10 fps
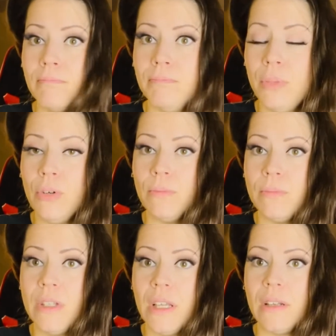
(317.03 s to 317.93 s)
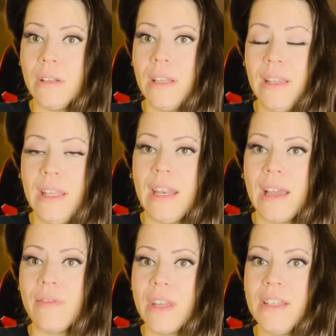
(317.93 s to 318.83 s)
Boom, done. And then
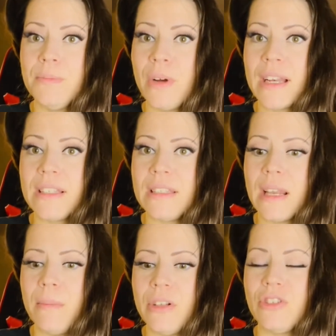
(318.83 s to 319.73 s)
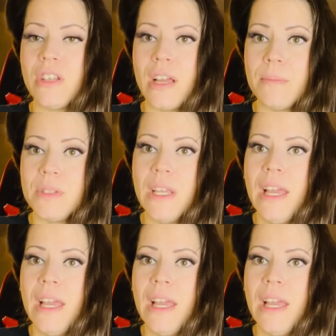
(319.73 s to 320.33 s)
have kids practice that a bunch of times.